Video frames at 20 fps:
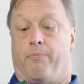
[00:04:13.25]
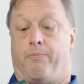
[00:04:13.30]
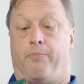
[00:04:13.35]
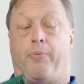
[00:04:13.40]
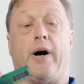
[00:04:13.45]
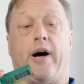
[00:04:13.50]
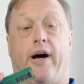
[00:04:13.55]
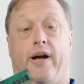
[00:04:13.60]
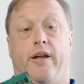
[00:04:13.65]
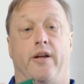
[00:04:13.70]

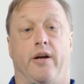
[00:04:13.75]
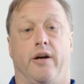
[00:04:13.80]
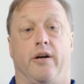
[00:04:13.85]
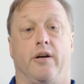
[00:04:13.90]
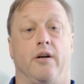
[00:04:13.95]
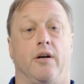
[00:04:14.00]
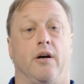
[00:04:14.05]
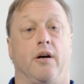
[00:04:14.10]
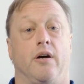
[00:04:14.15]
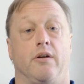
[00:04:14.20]
But
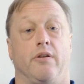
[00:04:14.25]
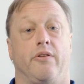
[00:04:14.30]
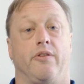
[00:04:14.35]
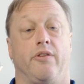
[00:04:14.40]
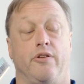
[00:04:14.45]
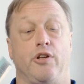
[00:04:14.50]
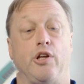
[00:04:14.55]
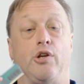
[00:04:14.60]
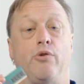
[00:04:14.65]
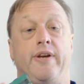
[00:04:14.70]

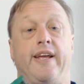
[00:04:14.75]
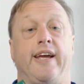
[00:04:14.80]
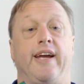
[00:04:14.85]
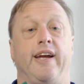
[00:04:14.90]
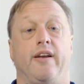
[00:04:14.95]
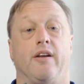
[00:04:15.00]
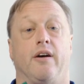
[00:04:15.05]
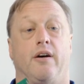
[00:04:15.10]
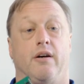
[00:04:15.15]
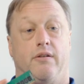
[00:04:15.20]
you
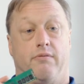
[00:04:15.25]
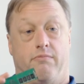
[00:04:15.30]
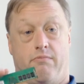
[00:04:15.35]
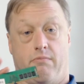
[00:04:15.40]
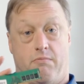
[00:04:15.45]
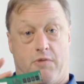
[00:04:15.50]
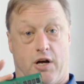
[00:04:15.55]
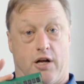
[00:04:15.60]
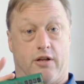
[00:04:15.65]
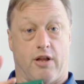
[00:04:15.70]
need
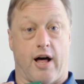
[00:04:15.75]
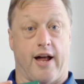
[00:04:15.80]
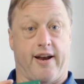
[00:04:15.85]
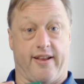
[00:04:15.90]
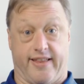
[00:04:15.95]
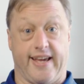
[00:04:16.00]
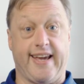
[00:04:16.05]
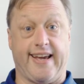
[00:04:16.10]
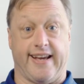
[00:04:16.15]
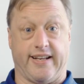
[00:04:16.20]
a lot
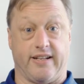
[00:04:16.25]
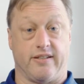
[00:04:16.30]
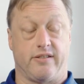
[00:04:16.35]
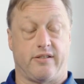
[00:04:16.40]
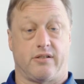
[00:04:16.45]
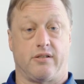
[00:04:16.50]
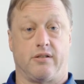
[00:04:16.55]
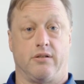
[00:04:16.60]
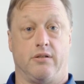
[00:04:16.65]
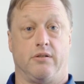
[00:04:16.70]
of
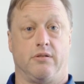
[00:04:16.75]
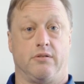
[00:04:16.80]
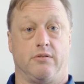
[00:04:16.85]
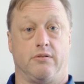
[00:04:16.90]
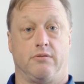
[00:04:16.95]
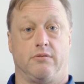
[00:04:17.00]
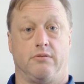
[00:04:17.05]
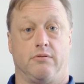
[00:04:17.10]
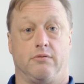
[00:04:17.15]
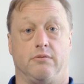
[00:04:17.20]
these
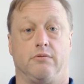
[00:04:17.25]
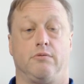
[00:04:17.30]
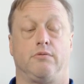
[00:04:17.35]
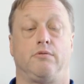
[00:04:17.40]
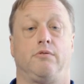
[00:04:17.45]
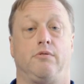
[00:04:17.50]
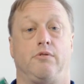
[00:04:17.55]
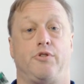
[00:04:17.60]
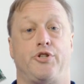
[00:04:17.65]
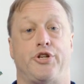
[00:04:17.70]

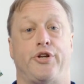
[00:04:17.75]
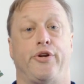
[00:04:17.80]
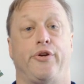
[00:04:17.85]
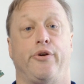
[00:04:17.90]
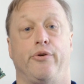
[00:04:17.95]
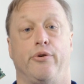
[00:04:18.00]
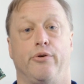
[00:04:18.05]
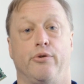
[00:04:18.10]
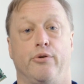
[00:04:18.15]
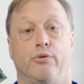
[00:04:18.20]

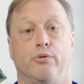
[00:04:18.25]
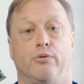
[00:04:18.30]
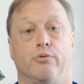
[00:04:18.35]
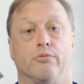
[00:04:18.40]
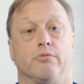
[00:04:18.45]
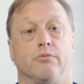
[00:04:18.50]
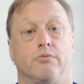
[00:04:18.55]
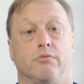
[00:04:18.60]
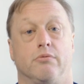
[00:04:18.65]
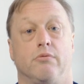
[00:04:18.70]
to
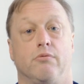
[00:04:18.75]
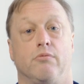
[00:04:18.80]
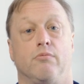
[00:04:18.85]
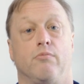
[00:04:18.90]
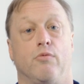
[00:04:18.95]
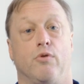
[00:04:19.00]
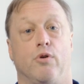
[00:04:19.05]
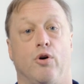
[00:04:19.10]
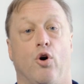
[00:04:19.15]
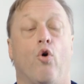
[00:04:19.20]

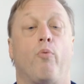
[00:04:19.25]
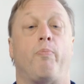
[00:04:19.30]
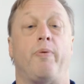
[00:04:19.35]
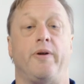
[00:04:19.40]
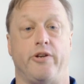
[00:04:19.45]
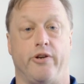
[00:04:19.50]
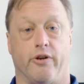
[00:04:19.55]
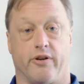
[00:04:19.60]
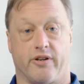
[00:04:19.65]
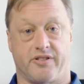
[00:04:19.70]

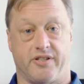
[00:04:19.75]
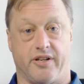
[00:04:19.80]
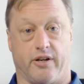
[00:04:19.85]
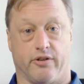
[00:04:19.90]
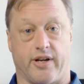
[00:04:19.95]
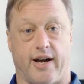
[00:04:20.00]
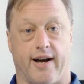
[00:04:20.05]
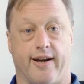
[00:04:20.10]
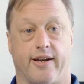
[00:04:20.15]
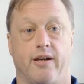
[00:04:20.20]
open your Excel
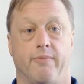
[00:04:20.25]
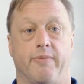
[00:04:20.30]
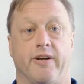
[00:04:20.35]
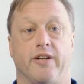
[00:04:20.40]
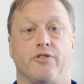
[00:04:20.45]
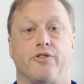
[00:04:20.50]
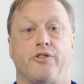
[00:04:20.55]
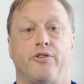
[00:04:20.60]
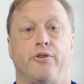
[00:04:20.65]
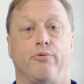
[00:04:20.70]

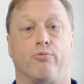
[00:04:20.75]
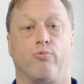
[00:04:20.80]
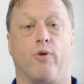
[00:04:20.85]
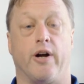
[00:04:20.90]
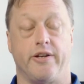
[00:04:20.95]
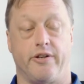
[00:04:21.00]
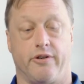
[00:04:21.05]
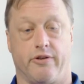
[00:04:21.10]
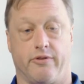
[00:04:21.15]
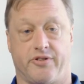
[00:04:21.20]
document, to
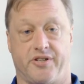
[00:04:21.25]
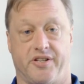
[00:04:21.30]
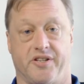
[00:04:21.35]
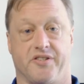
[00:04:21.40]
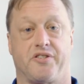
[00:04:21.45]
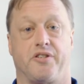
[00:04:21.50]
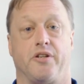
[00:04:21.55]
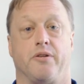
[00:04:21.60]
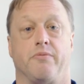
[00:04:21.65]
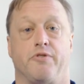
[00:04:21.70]
run your
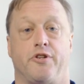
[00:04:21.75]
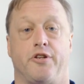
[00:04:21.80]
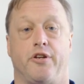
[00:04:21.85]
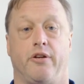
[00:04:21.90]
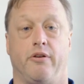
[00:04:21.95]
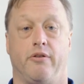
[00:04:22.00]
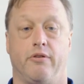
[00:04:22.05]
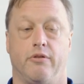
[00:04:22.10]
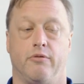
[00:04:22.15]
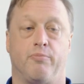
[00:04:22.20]
system,
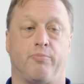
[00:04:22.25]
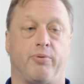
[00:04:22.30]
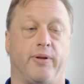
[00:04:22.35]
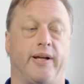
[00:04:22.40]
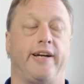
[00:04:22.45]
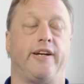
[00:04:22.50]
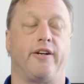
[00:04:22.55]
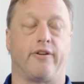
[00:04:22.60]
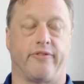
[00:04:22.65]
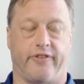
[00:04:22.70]
to
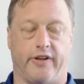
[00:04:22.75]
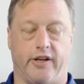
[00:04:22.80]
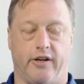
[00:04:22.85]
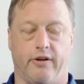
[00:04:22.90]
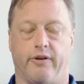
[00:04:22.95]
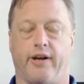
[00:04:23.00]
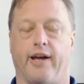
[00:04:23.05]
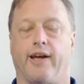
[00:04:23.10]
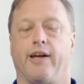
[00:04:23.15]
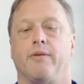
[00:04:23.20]
play your
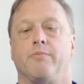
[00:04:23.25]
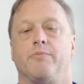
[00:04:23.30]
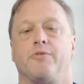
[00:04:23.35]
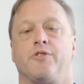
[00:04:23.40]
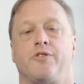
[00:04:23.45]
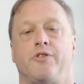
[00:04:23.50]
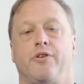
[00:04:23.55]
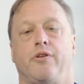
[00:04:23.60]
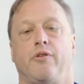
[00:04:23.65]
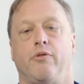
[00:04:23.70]
video
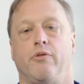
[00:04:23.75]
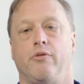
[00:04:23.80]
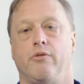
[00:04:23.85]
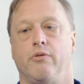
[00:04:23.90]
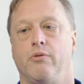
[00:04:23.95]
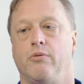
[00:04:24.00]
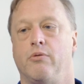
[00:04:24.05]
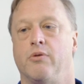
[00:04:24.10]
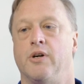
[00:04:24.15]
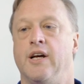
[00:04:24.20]
games,
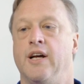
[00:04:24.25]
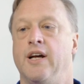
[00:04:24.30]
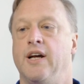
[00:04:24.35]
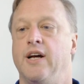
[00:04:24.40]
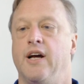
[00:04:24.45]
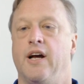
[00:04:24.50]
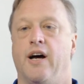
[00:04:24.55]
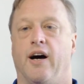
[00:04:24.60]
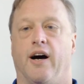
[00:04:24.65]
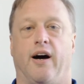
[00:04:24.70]
to
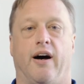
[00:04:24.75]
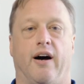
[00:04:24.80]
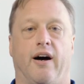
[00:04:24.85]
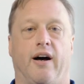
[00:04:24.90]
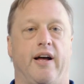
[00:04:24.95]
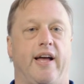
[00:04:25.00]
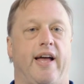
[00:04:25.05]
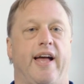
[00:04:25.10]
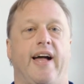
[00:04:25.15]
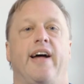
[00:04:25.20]

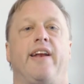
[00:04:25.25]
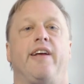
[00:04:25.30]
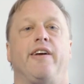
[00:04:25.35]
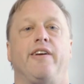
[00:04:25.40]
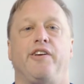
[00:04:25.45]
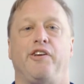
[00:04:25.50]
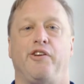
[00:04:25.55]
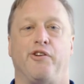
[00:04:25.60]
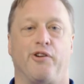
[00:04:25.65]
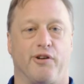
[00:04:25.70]

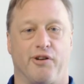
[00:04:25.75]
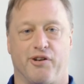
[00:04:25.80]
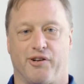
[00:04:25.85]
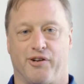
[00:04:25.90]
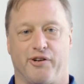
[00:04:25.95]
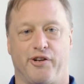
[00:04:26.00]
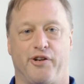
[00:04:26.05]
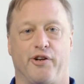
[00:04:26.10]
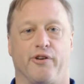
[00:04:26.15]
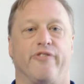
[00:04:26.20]
edit
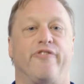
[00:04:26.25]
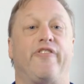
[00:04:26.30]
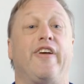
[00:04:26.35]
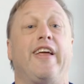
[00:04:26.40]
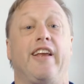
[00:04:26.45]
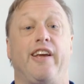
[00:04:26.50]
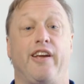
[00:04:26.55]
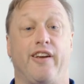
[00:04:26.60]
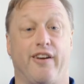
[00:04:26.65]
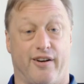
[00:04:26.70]
your
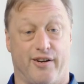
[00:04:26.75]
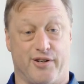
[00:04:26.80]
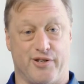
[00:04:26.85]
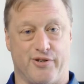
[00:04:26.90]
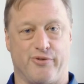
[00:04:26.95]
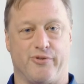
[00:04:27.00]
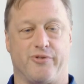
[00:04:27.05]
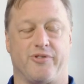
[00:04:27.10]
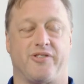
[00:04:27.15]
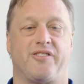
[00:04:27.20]

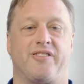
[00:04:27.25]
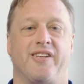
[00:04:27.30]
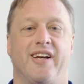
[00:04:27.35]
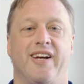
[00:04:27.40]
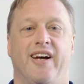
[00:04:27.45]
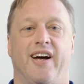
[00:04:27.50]
videos